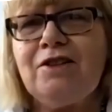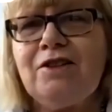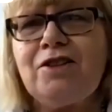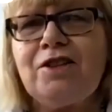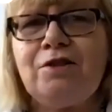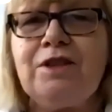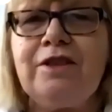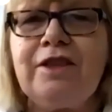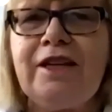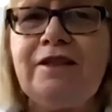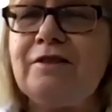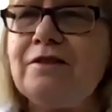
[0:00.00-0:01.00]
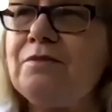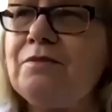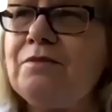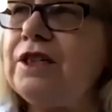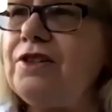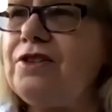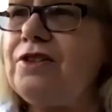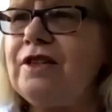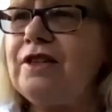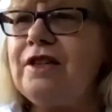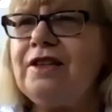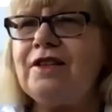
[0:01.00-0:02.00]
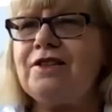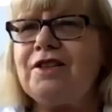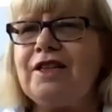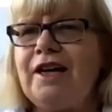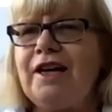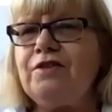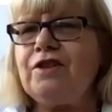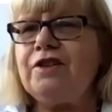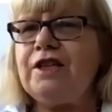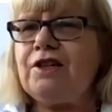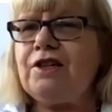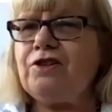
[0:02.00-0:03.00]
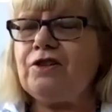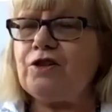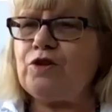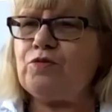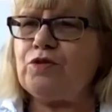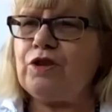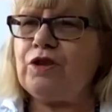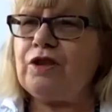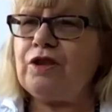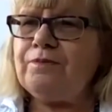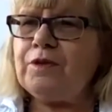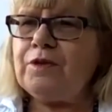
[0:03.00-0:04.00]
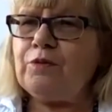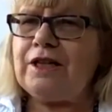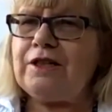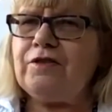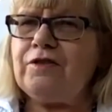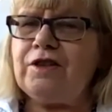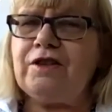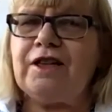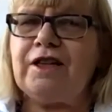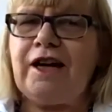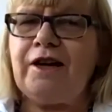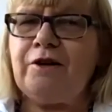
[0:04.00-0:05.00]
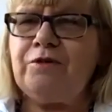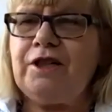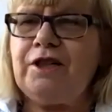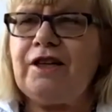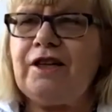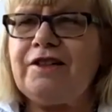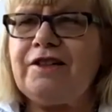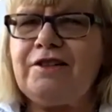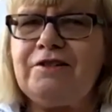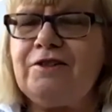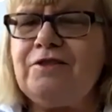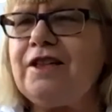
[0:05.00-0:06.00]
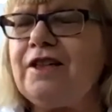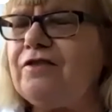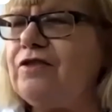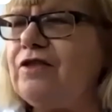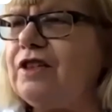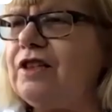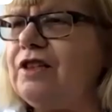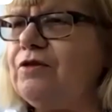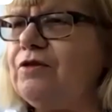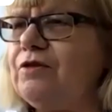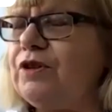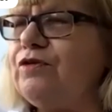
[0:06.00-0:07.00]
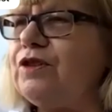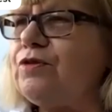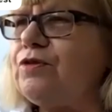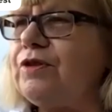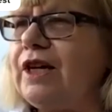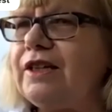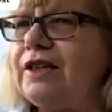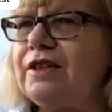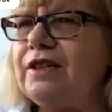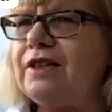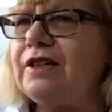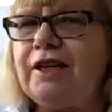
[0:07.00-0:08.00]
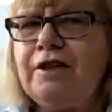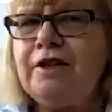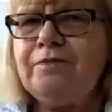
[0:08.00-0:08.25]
So in that piece, there's kind of connections with one of the Kakawan. I don't have the reference right now,